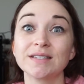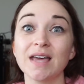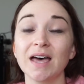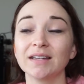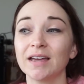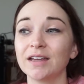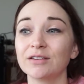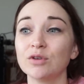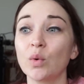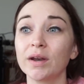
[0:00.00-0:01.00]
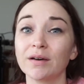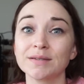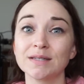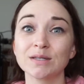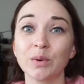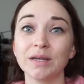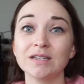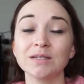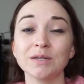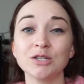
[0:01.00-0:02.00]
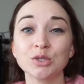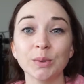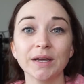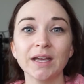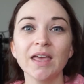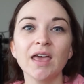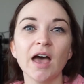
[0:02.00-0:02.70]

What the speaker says: that like no one else is going to enjoy.